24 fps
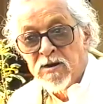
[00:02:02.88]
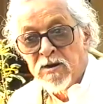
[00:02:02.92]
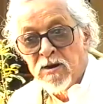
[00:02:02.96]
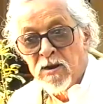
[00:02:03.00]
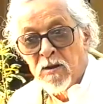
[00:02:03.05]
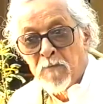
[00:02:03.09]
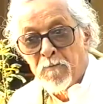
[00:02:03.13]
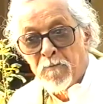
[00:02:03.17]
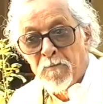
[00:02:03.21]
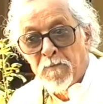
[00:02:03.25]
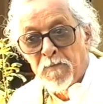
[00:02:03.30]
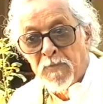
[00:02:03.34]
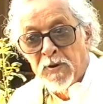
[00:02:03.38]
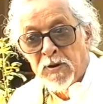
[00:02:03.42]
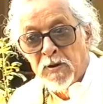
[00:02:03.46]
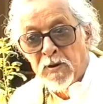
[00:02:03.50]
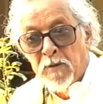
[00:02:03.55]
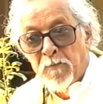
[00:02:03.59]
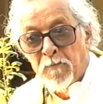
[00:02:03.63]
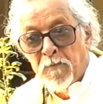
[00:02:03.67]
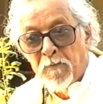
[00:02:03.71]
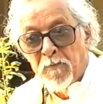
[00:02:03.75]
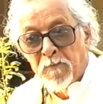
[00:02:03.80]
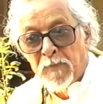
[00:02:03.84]
certainly a
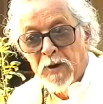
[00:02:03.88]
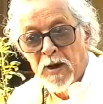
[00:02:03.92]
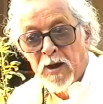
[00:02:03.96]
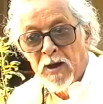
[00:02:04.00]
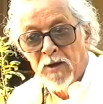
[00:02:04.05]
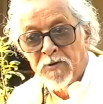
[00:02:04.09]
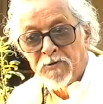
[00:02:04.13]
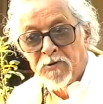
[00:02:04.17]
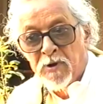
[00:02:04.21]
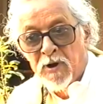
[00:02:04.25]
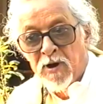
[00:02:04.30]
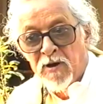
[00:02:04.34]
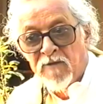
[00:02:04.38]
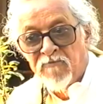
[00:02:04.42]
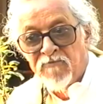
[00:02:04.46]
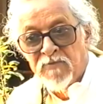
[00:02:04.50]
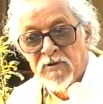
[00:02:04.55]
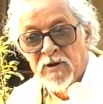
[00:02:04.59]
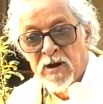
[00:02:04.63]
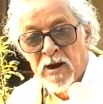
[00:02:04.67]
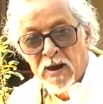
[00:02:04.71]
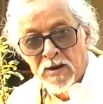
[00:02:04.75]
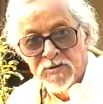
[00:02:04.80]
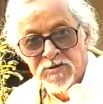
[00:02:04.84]
part
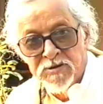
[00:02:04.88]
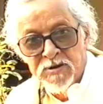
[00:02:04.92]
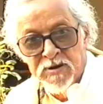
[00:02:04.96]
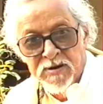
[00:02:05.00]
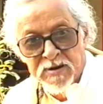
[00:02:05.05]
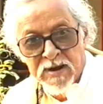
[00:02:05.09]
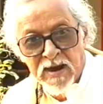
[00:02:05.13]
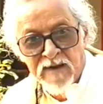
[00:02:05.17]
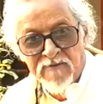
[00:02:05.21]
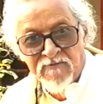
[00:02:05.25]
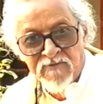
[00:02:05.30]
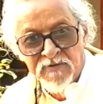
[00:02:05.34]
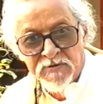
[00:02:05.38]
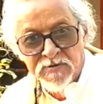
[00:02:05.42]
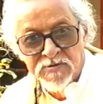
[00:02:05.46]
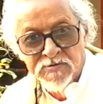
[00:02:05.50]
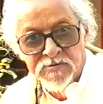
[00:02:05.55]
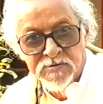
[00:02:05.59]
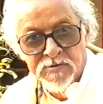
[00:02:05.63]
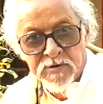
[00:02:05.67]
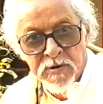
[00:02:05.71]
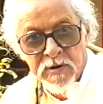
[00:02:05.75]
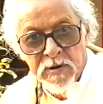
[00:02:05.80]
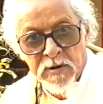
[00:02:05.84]
of the larger
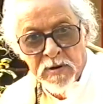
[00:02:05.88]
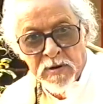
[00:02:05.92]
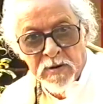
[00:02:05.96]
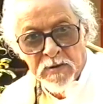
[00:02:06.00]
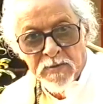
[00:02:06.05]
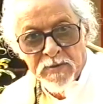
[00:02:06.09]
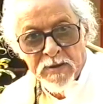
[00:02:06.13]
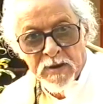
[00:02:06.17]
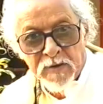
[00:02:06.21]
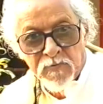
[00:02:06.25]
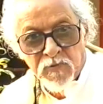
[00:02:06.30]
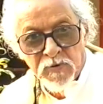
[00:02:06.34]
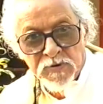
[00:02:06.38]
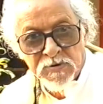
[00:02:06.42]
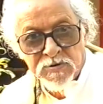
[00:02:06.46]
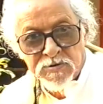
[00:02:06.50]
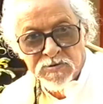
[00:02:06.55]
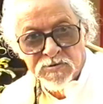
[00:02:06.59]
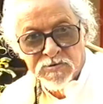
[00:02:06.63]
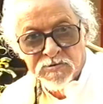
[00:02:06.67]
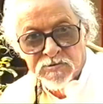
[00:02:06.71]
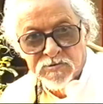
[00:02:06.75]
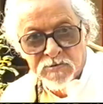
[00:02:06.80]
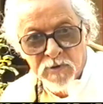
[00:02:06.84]
canvas that
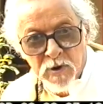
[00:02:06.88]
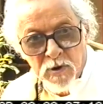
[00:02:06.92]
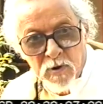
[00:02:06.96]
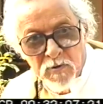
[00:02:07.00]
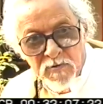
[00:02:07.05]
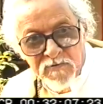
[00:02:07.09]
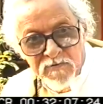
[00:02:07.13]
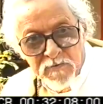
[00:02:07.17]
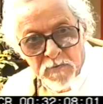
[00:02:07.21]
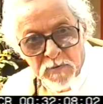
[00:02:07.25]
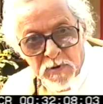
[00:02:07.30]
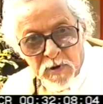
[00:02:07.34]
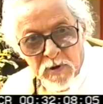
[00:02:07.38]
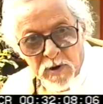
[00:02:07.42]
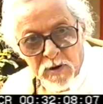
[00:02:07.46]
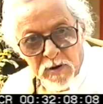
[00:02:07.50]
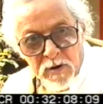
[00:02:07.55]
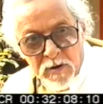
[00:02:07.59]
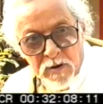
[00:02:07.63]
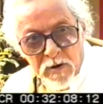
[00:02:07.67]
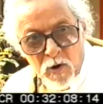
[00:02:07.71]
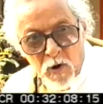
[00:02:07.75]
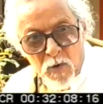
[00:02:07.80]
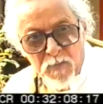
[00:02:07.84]
was
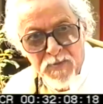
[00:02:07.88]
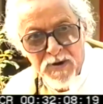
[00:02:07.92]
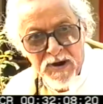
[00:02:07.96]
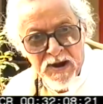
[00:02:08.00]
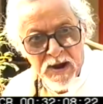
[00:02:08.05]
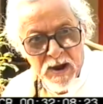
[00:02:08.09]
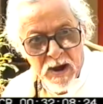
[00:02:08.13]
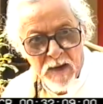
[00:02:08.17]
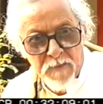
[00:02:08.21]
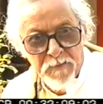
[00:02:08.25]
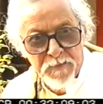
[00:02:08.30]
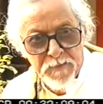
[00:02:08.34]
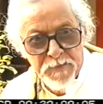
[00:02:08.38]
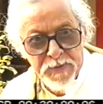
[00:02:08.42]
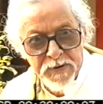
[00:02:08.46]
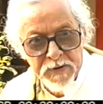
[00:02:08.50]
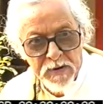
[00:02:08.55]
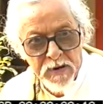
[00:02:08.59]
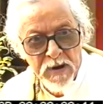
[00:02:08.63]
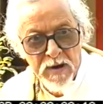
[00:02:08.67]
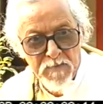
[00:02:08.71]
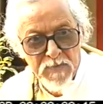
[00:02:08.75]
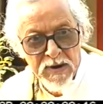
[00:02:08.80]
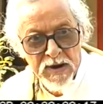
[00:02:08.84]
opening up
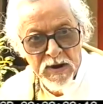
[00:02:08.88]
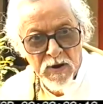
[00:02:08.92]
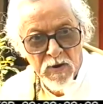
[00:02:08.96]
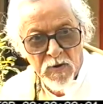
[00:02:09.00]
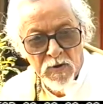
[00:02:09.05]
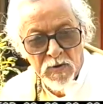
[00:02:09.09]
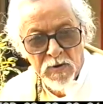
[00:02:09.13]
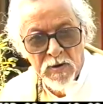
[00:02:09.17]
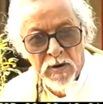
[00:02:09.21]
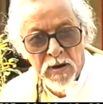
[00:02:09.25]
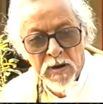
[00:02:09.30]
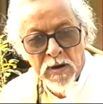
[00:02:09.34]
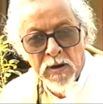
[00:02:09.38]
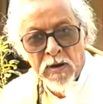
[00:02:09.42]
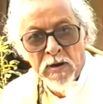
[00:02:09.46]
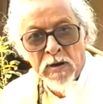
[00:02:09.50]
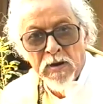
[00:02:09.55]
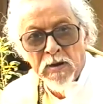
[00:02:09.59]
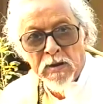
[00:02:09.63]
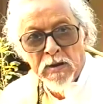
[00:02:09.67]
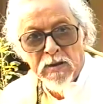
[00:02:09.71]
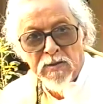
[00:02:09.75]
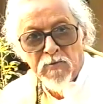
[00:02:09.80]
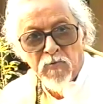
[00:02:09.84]
in Bengal,
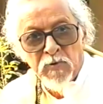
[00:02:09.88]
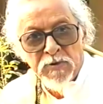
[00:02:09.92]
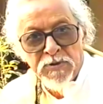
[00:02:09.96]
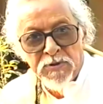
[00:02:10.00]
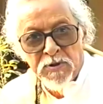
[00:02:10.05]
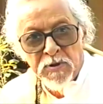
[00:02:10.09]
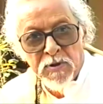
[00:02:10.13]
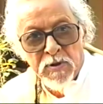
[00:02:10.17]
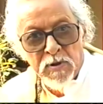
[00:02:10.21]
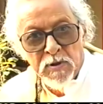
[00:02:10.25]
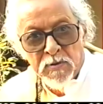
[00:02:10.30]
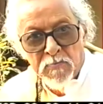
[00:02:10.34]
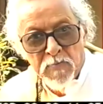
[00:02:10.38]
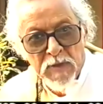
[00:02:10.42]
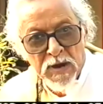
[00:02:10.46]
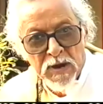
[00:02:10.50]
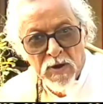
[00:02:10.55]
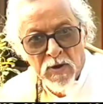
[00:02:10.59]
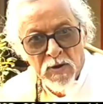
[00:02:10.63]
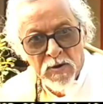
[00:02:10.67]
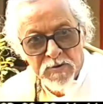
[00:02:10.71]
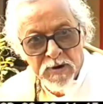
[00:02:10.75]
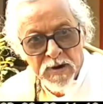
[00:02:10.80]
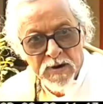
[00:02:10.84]
and with the
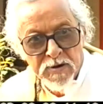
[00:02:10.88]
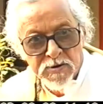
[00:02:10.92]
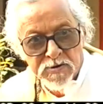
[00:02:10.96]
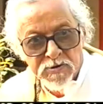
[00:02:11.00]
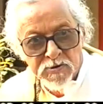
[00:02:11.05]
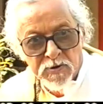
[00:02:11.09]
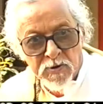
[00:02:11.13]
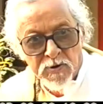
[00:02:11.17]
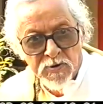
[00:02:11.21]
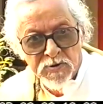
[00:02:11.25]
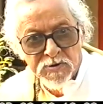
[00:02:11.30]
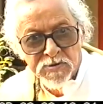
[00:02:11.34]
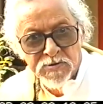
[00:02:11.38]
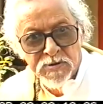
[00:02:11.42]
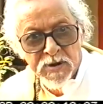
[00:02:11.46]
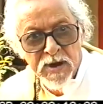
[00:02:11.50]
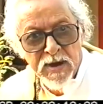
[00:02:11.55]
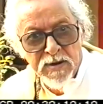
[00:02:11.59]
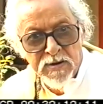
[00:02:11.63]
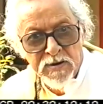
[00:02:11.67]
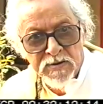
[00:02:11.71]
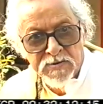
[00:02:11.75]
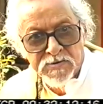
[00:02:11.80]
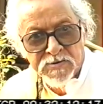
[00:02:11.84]
Bengal
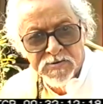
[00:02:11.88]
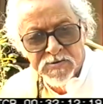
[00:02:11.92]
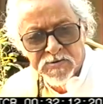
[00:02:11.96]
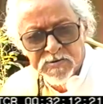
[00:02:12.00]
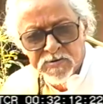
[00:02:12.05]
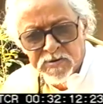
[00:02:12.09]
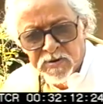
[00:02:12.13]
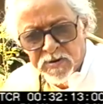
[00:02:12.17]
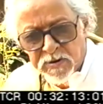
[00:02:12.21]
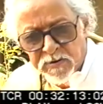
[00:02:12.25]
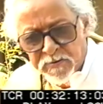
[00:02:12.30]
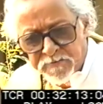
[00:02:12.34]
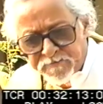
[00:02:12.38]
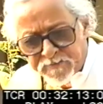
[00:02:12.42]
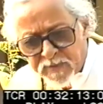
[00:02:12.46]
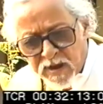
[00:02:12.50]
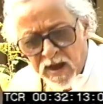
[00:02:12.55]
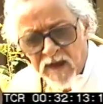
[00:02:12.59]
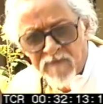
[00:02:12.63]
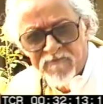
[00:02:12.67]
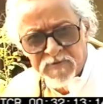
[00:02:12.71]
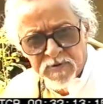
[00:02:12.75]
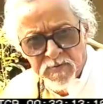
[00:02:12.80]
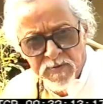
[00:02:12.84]
Renaissance and its
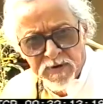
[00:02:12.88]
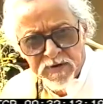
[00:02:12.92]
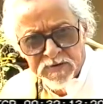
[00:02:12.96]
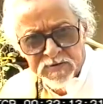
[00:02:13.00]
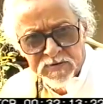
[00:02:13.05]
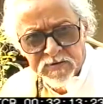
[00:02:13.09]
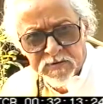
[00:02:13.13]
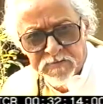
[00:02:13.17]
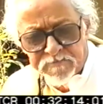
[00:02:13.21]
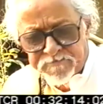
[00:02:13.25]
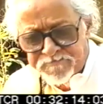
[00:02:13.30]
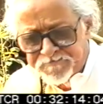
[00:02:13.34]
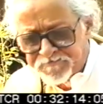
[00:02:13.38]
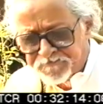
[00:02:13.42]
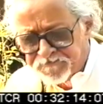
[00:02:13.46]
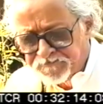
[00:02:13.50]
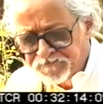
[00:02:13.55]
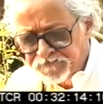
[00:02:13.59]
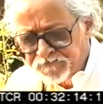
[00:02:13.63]
aftermath,